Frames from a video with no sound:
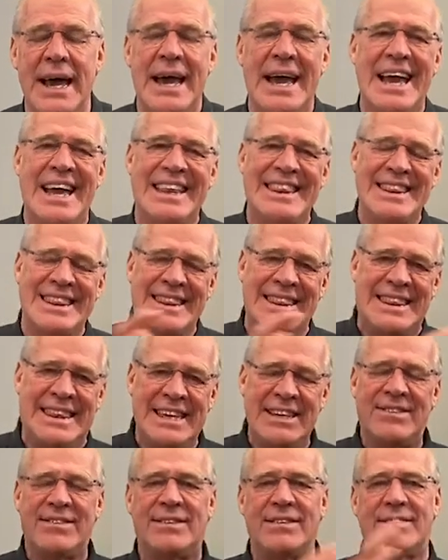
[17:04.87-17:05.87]
And
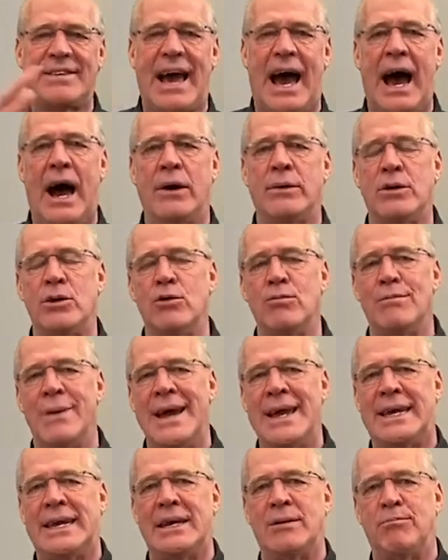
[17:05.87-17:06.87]
this is how you
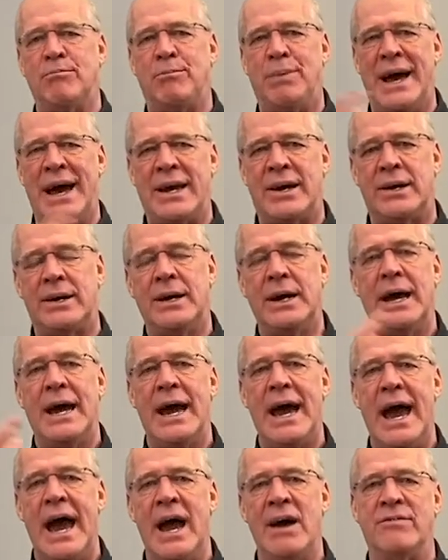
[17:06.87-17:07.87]
make it better
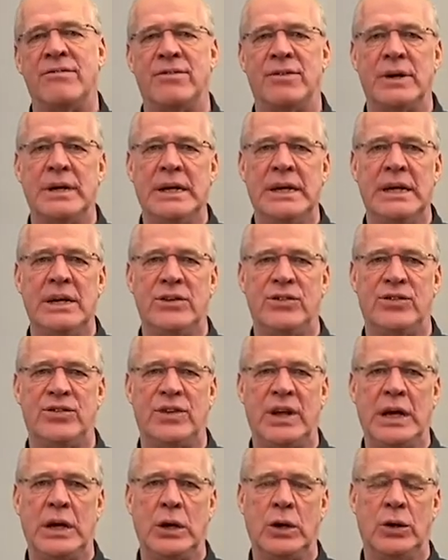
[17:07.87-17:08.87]
every
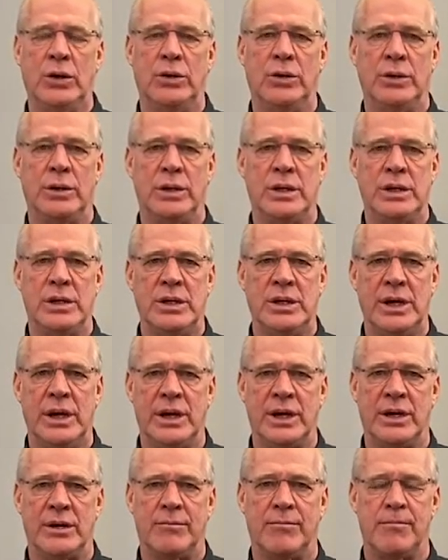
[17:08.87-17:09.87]
single year.